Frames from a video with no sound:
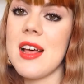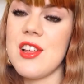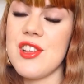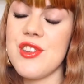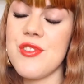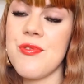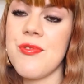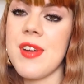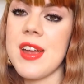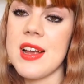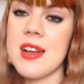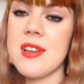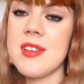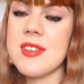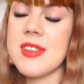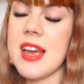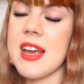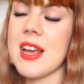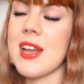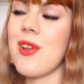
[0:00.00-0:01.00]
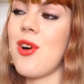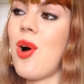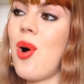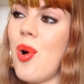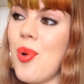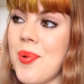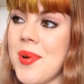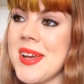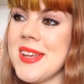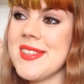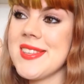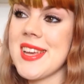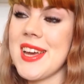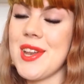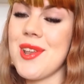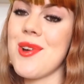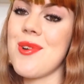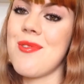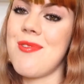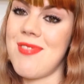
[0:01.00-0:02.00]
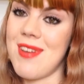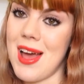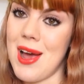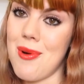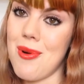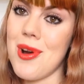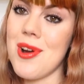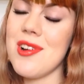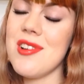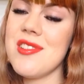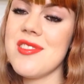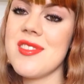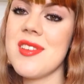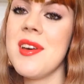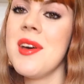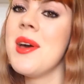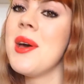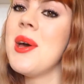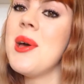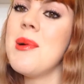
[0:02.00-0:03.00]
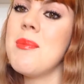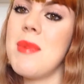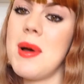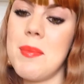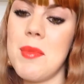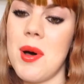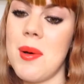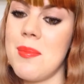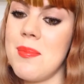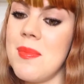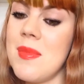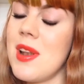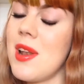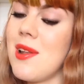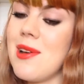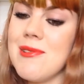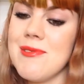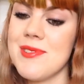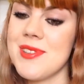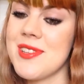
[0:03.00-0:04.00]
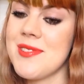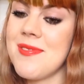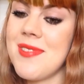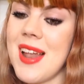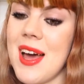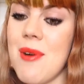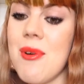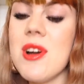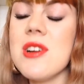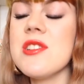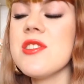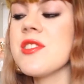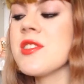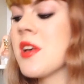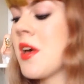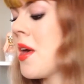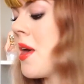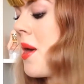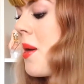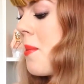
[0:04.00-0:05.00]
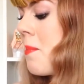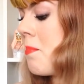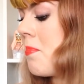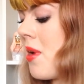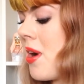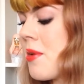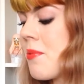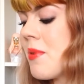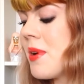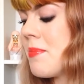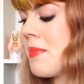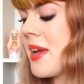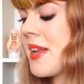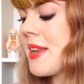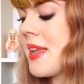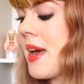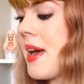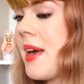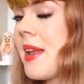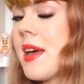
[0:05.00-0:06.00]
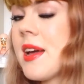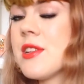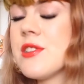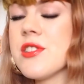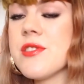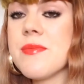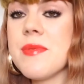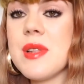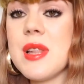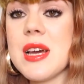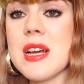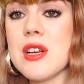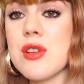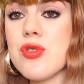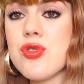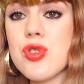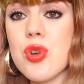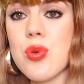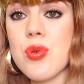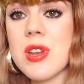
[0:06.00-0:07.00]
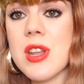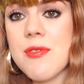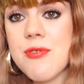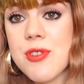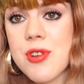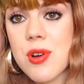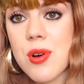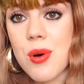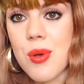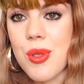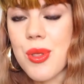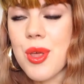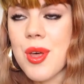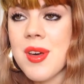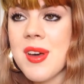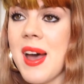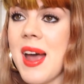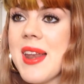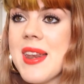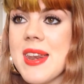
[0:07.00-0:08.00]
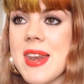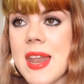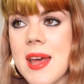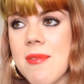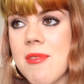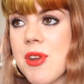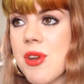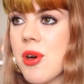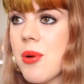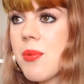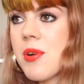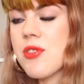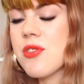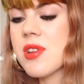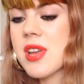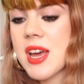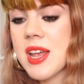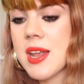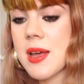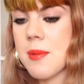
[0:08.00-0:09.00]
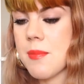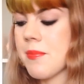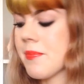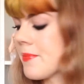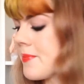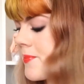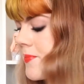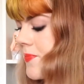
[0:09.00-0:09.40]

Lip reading: else fails, I can always get her flowers. My mom loves flowers. But with my dad, I just feel like it's so difficult. I never know what to get him.